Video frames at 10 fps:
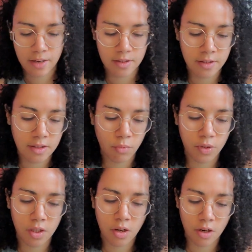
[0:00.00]
and see
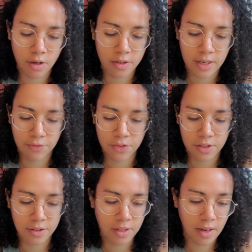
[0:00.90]
what the cards have to
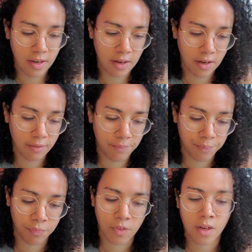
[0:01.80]
say.
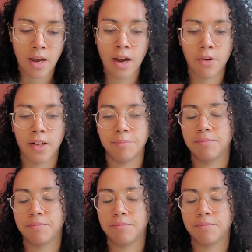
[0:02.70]
Chiron,